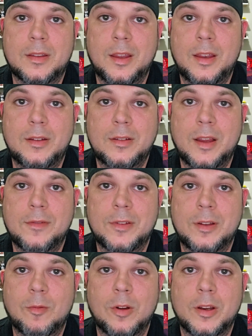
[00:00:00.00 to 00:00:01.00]
they definitely
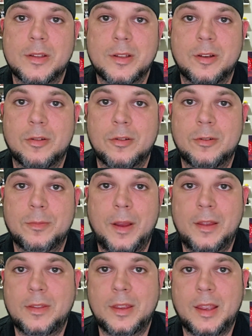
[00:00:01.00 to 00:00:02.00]
work as a group.
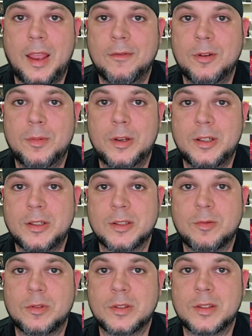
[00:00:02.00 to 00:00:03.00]
I think everybody just
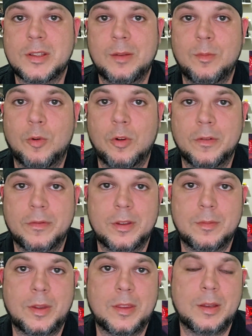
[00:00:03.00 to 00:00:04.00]
wants to see more of
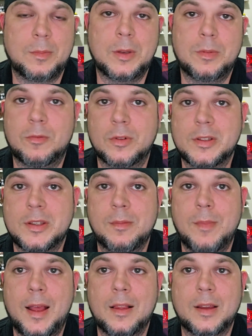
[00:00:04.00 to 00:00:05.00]
them. I think people want to see
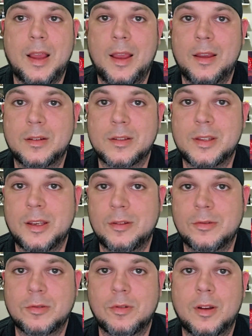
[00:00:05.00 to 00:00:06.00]
Malakai on a
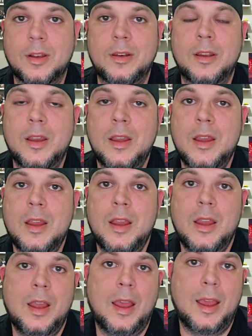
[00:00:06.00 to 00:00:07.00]
singles run.
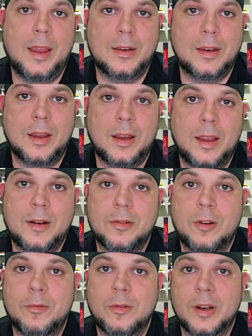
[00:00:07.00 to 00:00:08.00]
And I don't
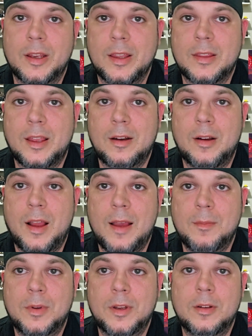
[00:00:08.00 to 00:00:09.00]
know if we're going to get that or
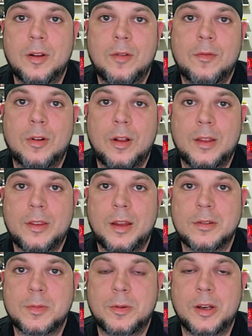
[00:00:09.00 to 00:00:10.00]
not, but overall, I thought it
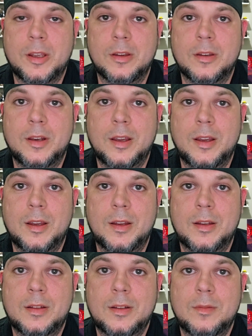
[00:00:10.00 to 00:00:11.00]
was pretty
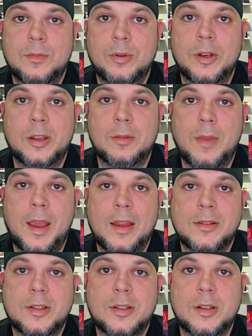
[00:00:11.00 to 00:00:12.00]
good
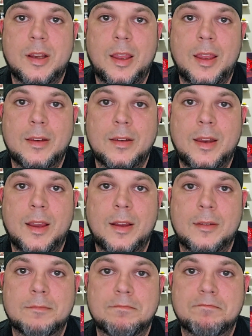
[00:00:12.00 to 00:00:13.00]
match,
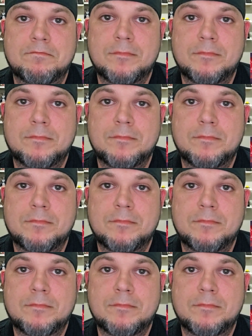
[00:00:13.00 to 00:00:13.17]
and